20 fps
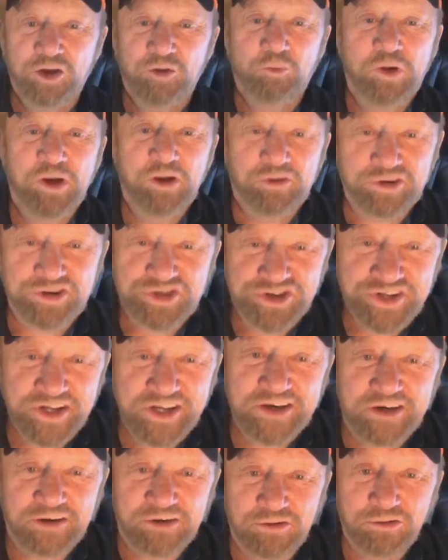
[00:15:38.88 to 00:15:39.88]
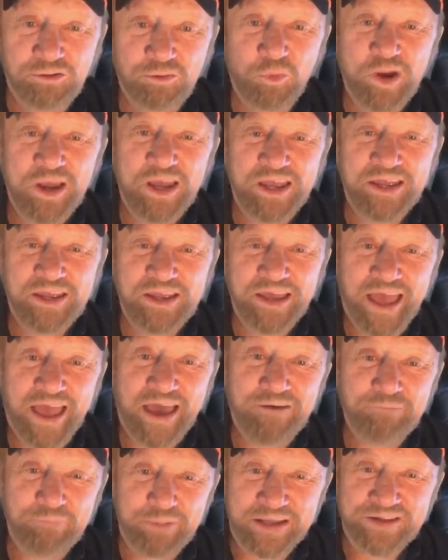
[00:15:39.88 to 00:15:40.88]
we
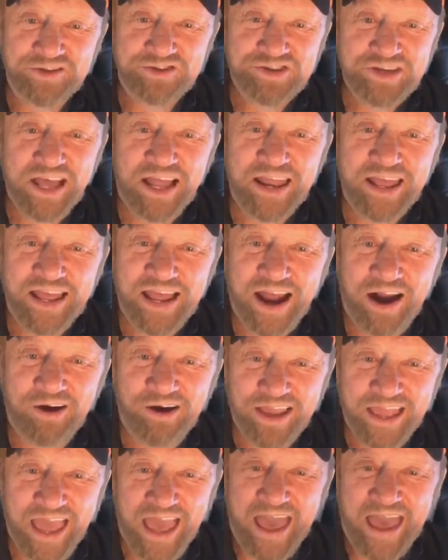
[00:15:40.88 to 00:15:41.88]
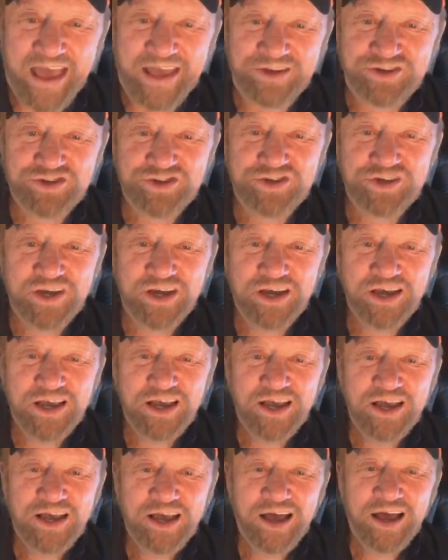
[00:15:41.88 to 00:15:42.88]
have been selling our catch
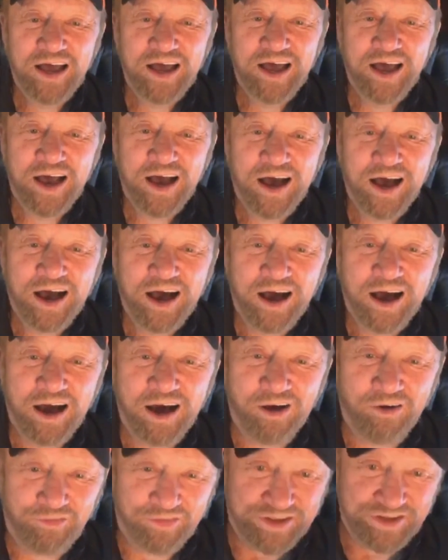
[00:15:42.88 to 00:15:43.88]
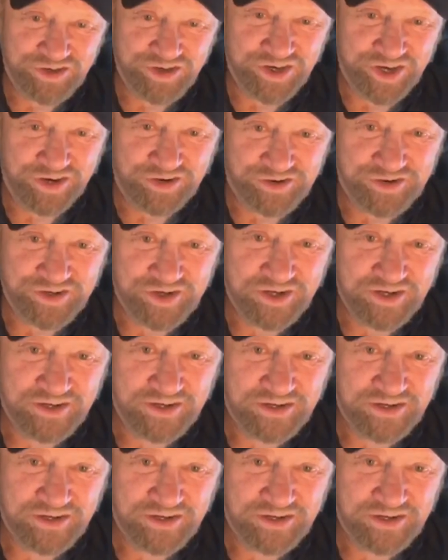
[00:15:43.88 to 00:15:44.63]
all these years.